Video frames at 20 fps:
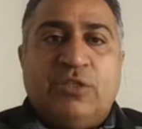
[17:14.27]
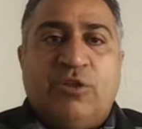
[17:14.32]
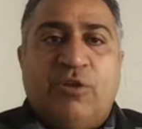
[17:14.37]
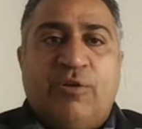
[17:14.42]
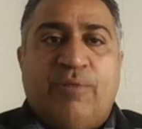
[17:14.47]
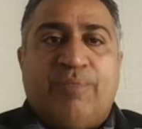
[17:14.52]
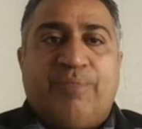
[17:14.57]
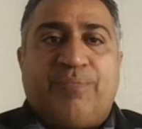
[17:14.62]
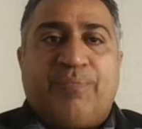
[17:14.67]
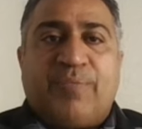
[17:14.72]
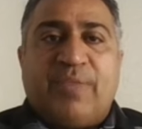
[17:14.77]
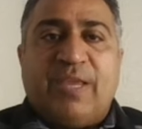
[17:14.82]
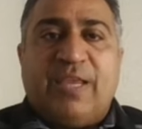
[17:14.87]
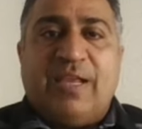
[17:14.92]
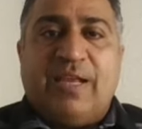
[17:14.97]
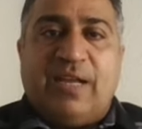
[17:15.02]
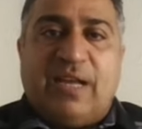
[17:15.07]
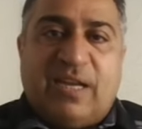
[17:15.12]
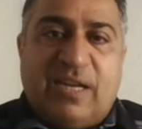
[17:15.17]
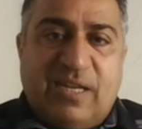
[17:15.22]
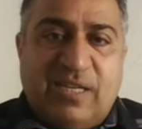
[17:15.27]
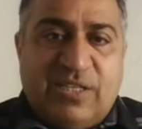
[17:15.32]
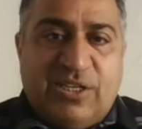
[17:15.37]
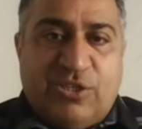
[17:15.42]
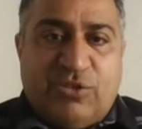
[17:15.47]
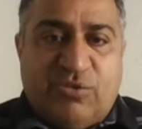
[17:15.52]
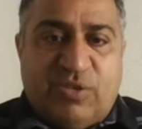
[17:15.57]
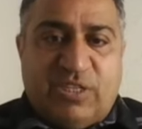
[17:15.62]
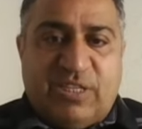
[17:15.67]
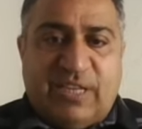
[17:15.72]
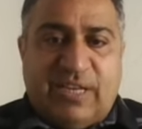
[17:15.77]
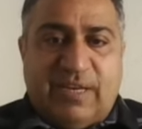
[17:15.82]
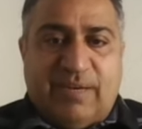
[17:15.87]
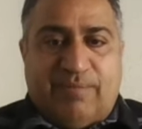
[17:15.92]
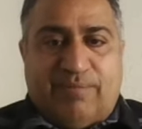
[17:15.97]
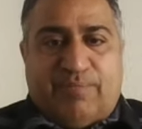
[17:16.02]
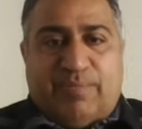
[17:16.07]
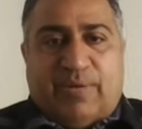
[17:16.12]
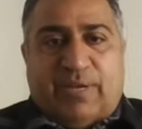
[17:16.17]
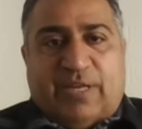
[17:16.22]
So, current
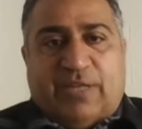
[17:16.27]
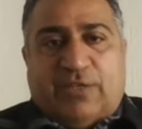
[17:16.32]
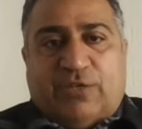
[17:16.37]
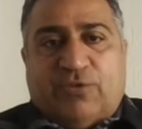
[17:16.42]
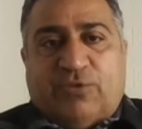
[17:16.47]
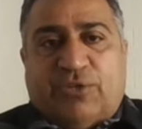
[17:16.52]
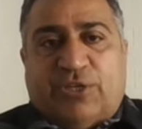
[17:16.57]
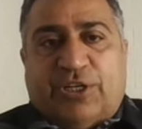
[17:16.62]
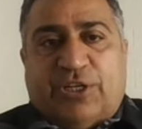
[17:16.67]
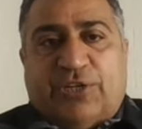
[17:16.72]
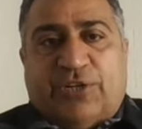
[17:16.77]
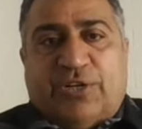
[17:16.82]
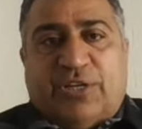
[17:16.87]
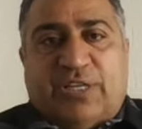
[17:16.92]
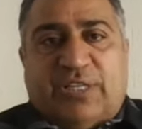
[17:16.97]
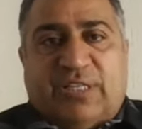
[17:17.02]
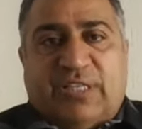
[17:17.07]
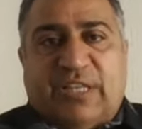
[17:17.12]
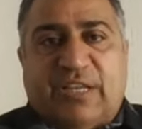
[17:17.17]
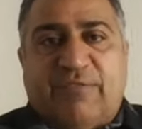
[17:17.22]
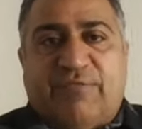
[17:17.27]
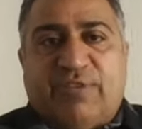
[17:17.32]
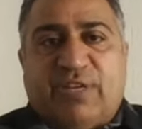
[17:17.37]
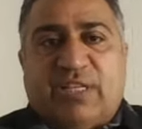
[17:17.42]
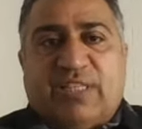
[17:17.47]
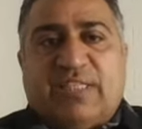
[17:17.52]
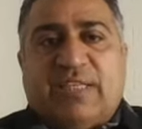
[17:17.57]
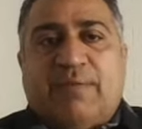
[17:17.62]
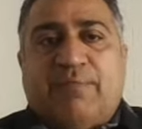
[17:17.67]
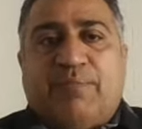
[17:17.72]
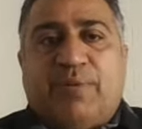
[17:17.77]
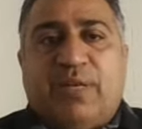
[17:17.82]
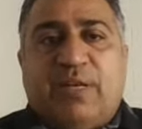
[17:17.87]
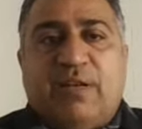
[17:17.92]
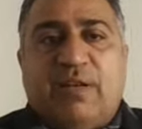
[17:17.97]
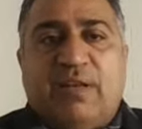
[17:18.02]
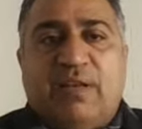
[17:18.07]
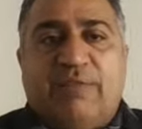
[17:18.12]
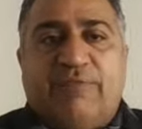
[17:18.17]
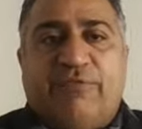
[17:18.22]
situation in 2023, for
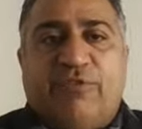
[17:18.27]
example,